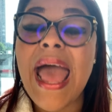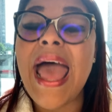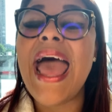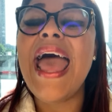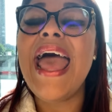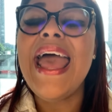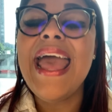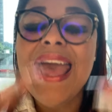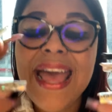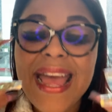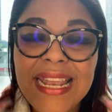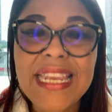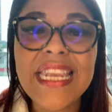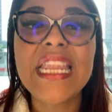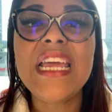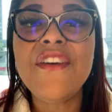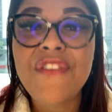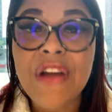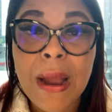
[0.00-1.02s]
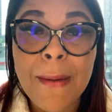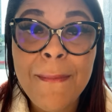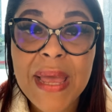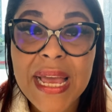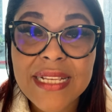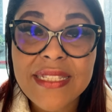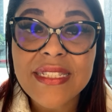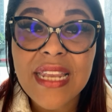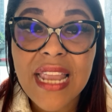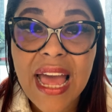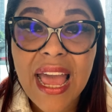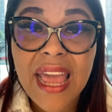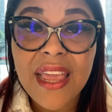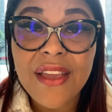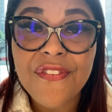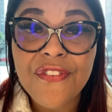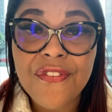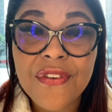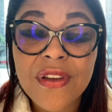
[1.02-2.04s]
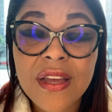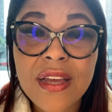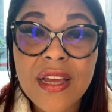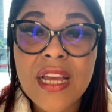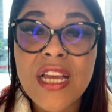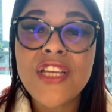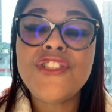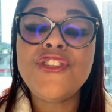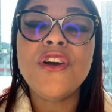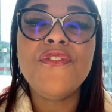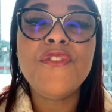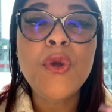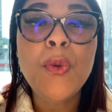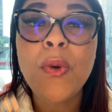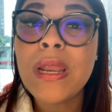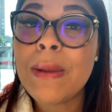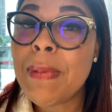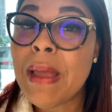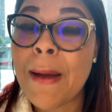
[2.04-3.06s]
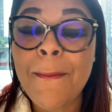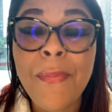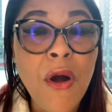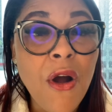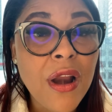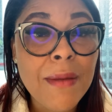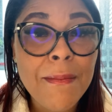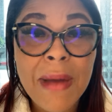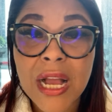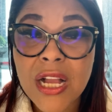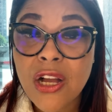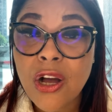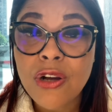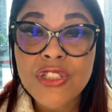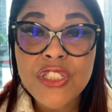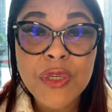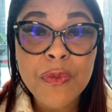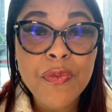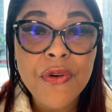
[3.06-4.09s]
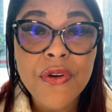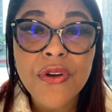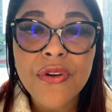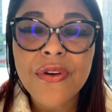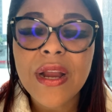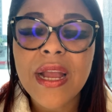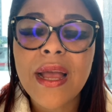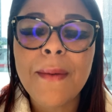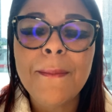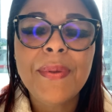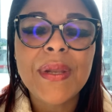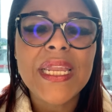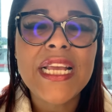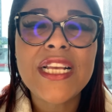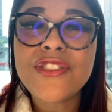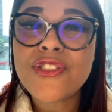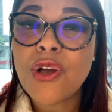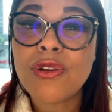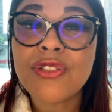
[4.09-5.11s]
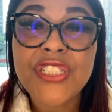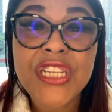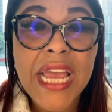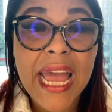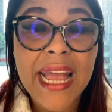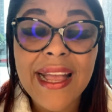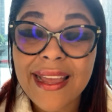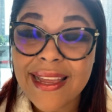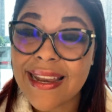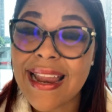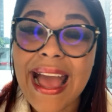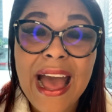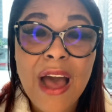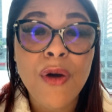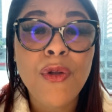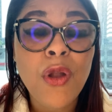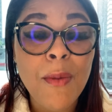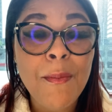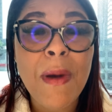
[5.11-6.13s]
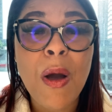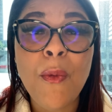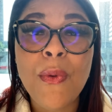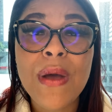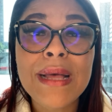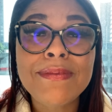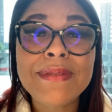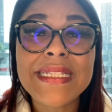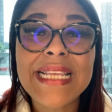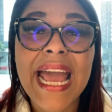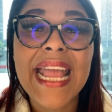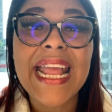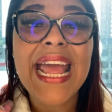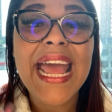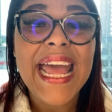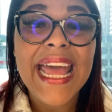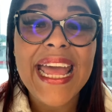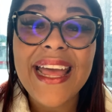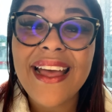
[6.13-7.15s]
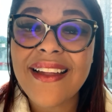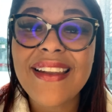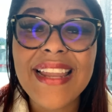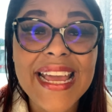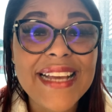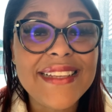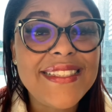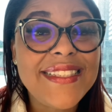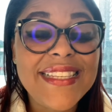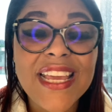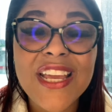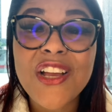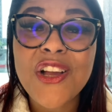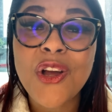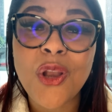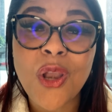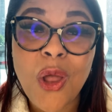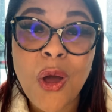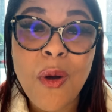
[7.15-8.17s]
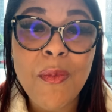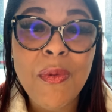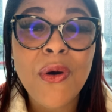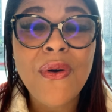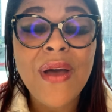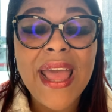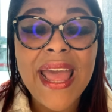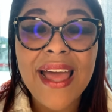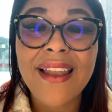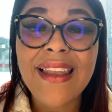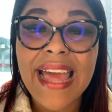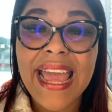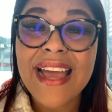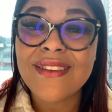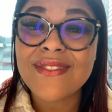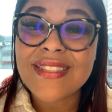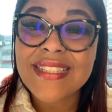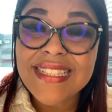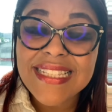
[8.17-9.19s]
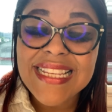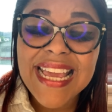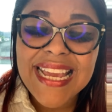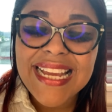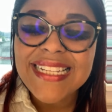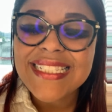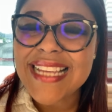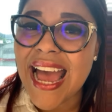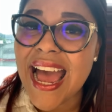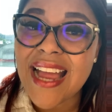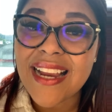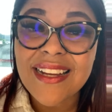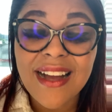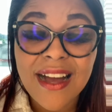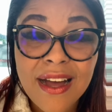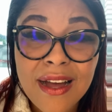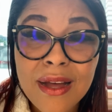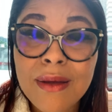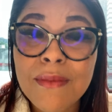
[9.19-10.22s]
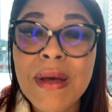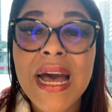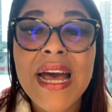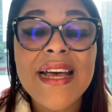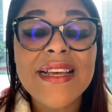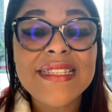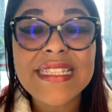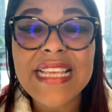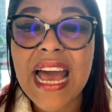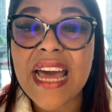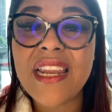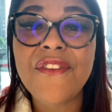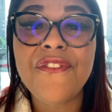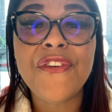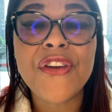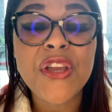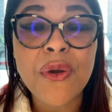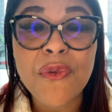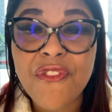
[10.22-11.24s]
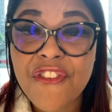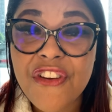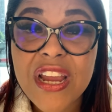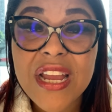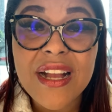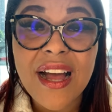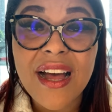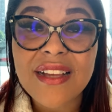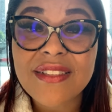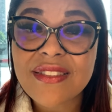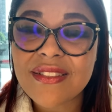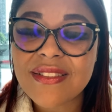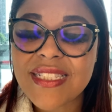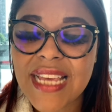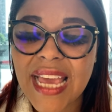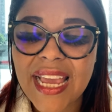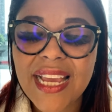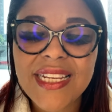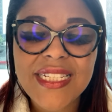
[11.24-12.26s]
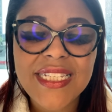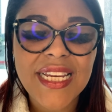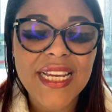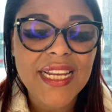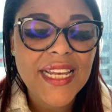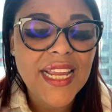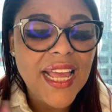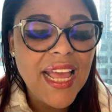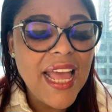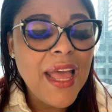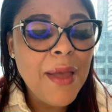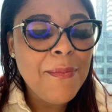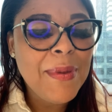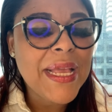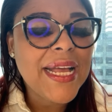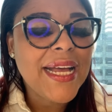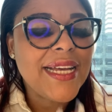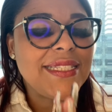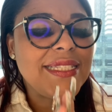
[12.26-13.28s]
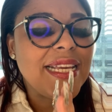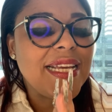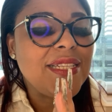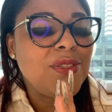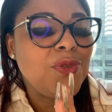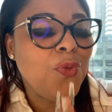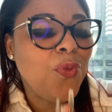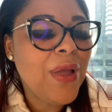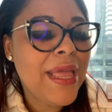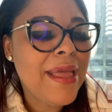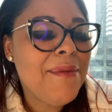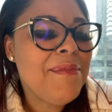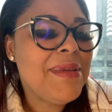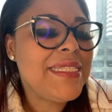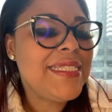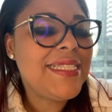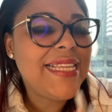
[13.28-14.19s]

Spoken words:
and live our best life. So if you want to be a part of my coaching program, please go check it out on my website, lscgloballlc.com. Sign up for your free consultation because it's Women's